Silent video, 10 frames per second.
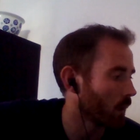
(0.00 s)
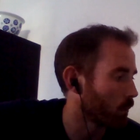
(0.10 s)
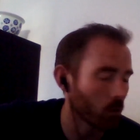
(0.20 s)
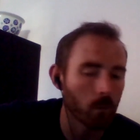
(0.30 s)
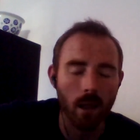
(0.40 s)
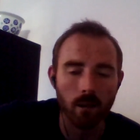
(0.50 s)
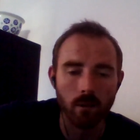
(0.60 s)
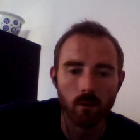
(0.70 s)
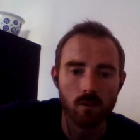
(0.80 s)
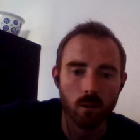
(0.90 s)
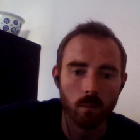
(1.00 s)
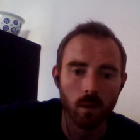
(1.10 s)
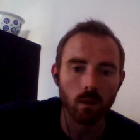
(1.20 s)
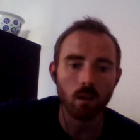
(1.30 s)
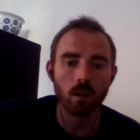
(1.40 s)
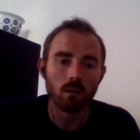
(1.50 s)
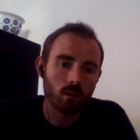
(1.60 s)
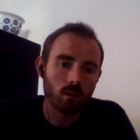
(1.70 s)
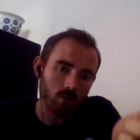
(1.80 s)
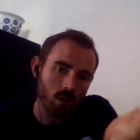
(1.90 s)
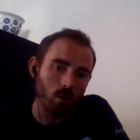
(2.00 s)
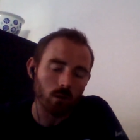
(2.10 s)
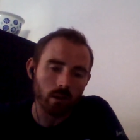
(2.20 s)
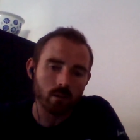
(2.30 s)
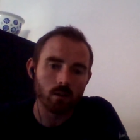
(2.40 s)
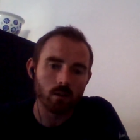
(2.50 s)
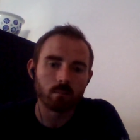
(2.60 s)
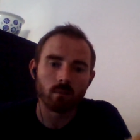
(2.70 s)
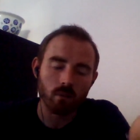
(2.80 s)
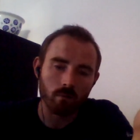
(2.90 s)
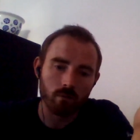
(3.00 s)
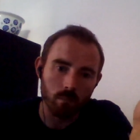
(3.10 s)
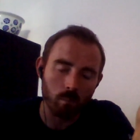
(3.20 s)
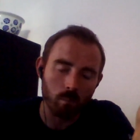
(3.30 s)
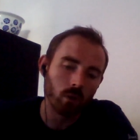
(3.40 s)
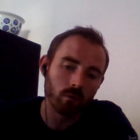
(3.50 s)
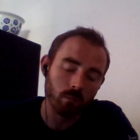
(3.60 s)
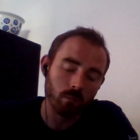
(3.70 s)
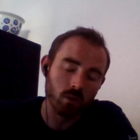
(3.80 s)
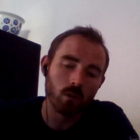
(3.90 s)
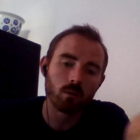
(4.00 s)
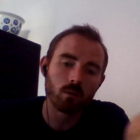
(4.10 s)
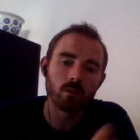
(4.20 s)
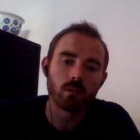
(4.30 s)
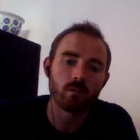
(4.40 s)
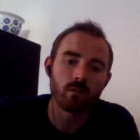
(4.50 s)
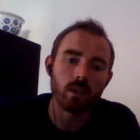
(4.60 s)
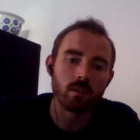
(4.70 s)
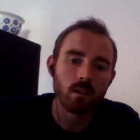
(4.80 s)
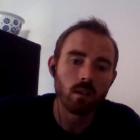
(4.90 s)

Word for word: broom handle or something you can just hold this up to from from the point from the shoulder to the feet